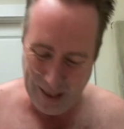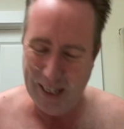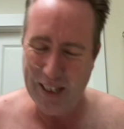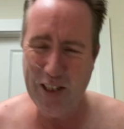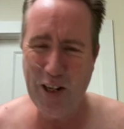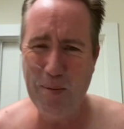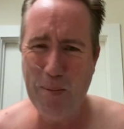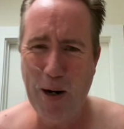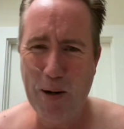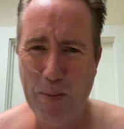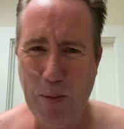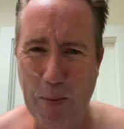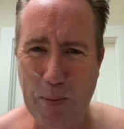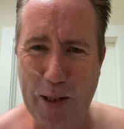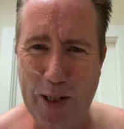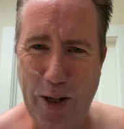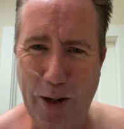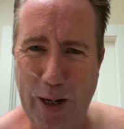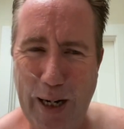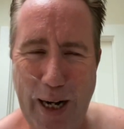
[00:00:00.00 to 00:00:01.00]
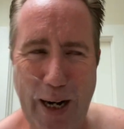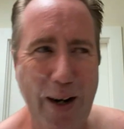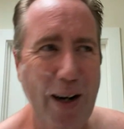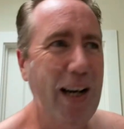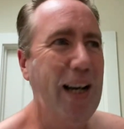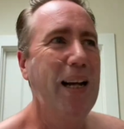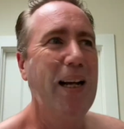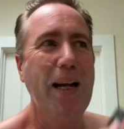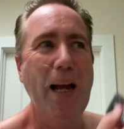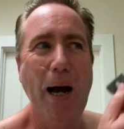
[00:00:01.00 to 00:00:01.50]
Does anybody remember Dirty
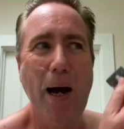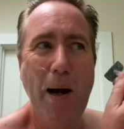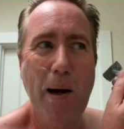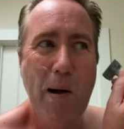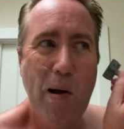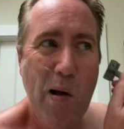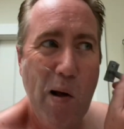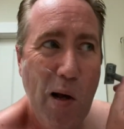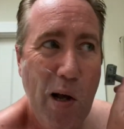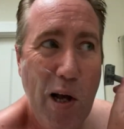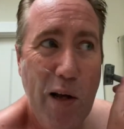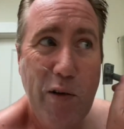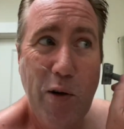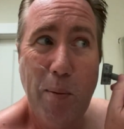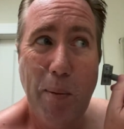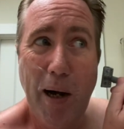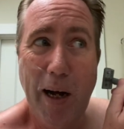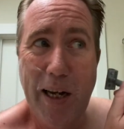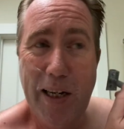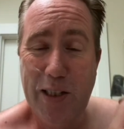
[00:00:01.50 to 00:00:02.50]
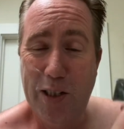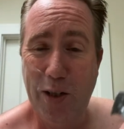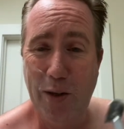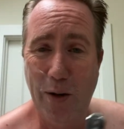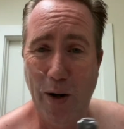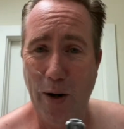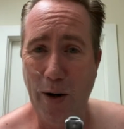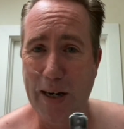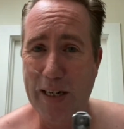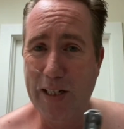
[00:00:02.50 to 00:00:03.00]
Harry? Yeah you're my age, you
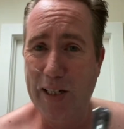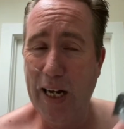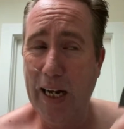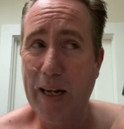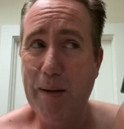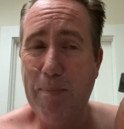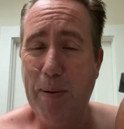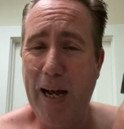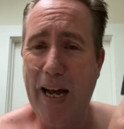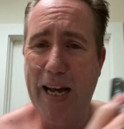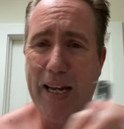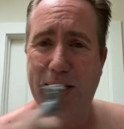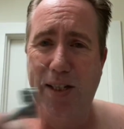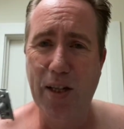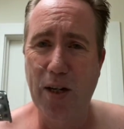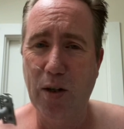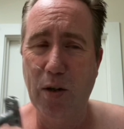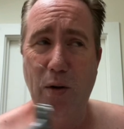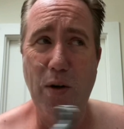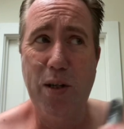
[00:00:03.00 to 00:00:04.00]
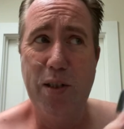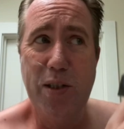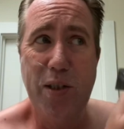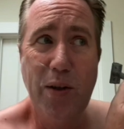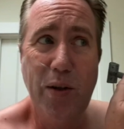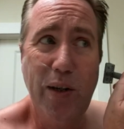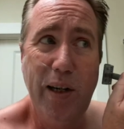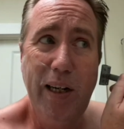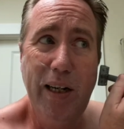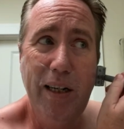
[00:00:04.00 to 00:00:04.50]
do. All right, second pass across the
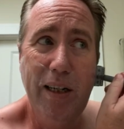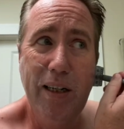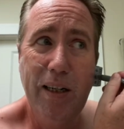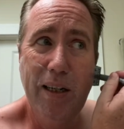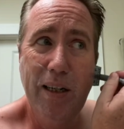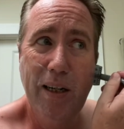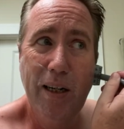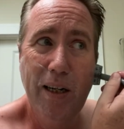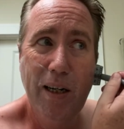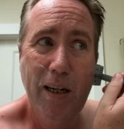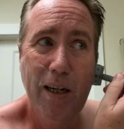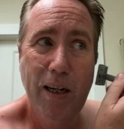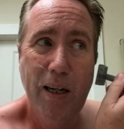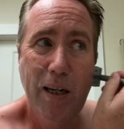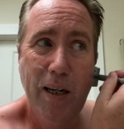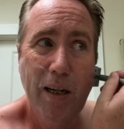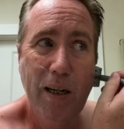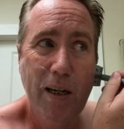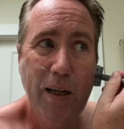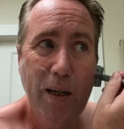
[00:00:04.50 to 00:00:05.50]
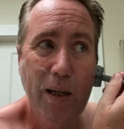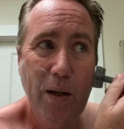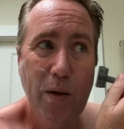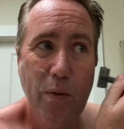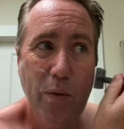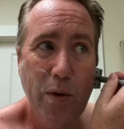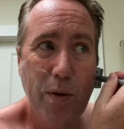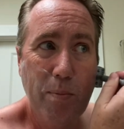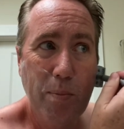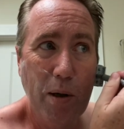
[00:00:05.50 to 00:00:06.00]
green
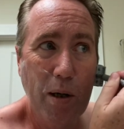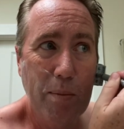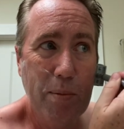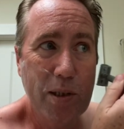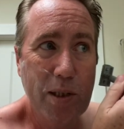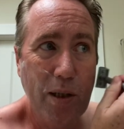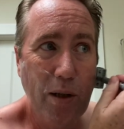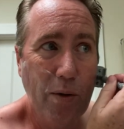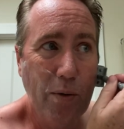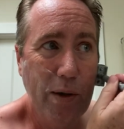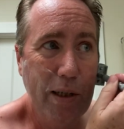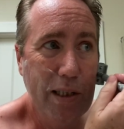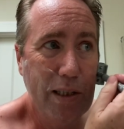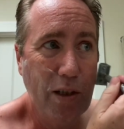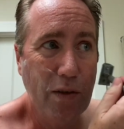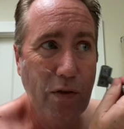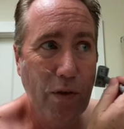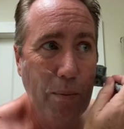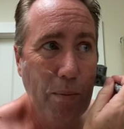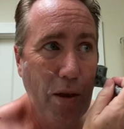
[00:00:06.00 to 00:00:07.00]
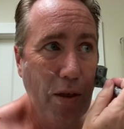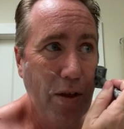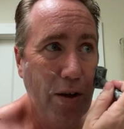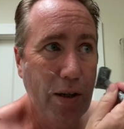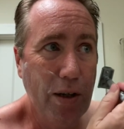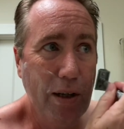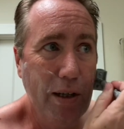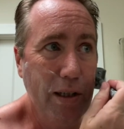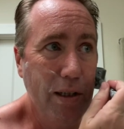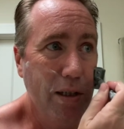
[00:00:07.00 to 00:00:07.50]
with the Barbasol razor from the
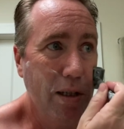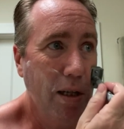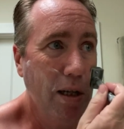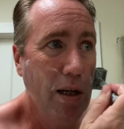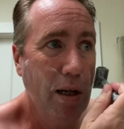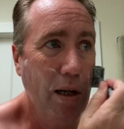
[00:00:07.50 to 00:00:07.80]
30s.